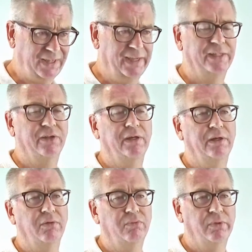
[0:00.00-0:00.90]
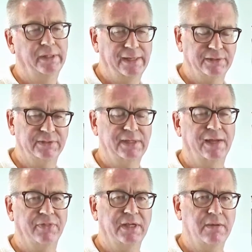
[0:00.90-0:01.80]
and we then
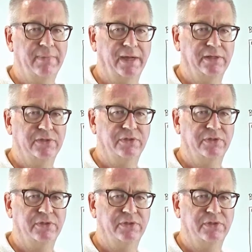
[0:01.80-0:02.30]
start thinking about is